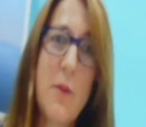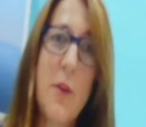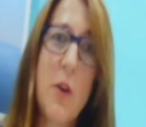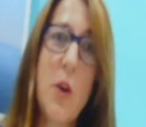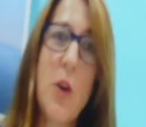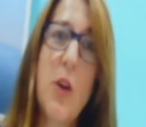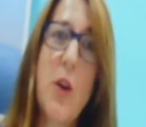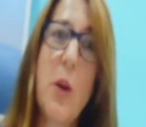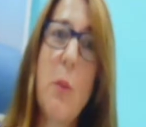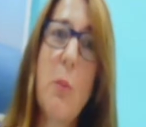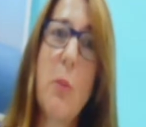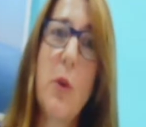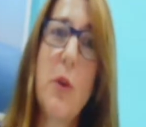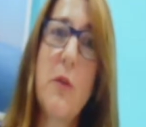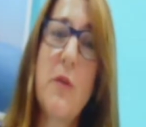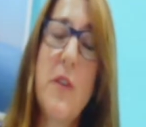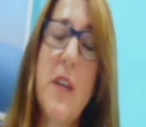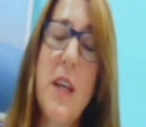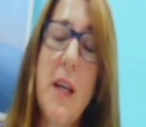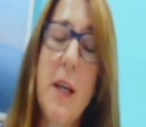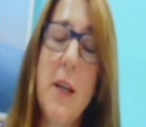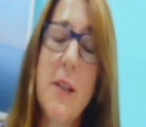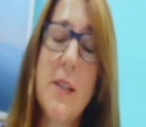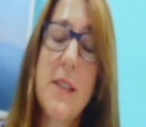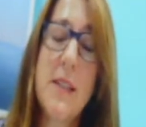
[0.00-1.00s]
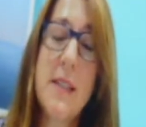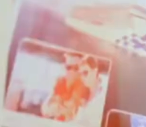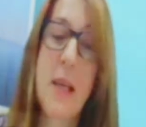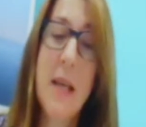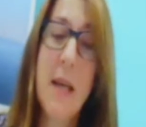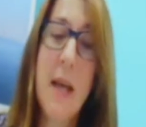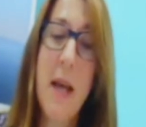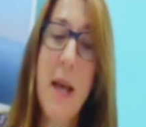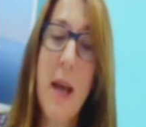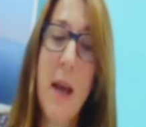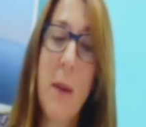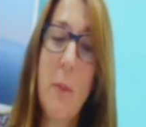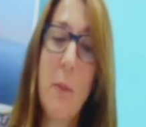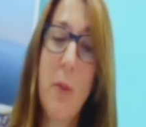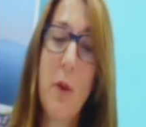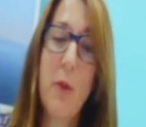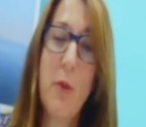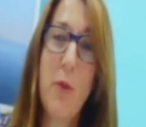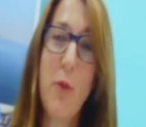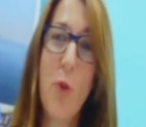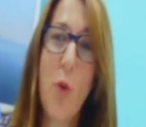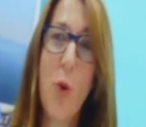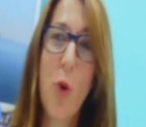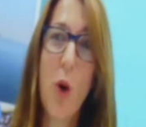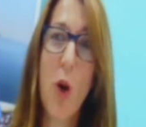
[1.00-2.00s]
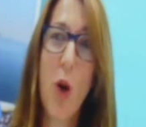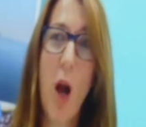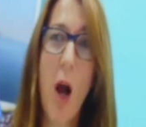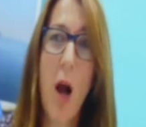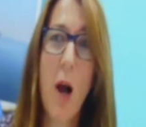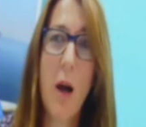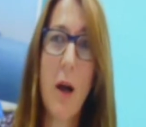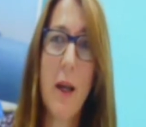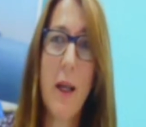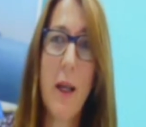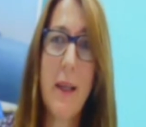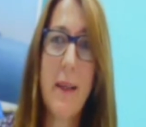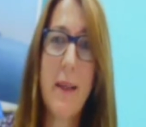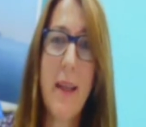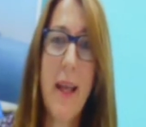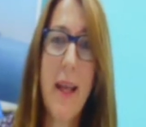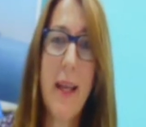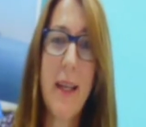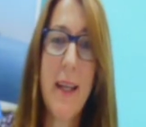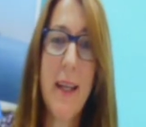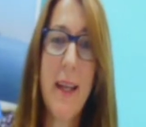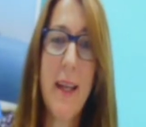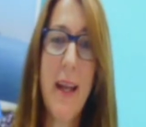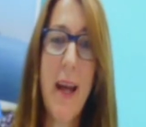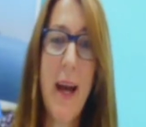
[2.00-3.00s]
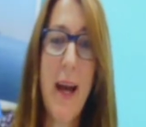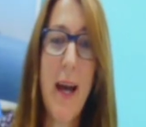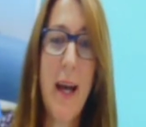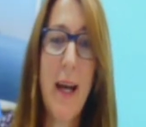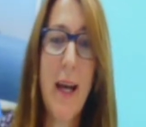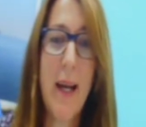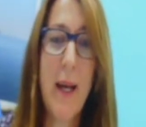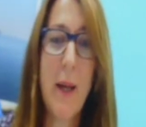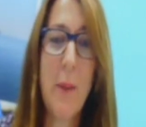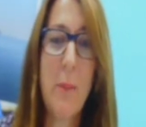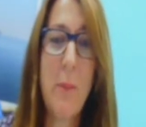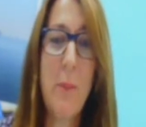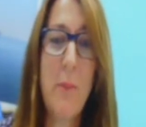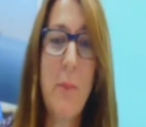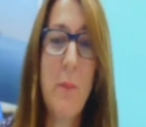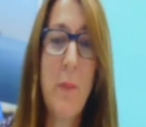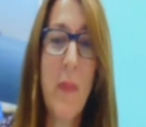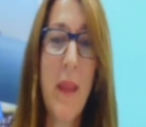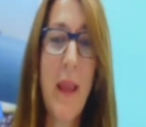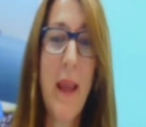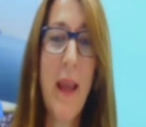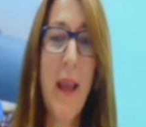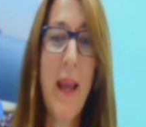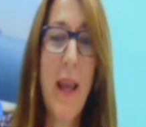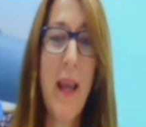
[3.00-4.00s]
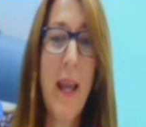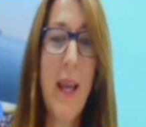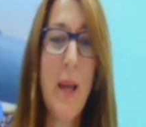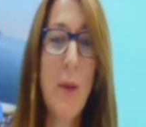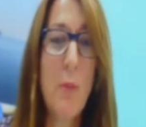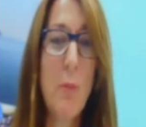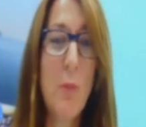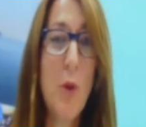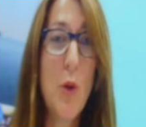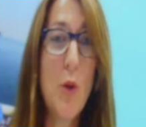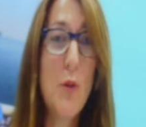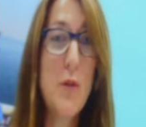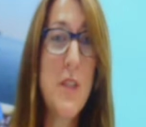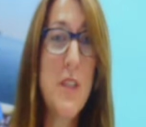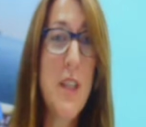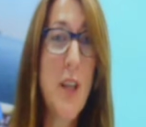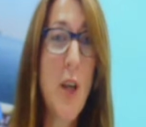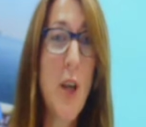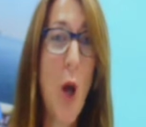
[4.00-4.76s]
for a number of years before I then moved to the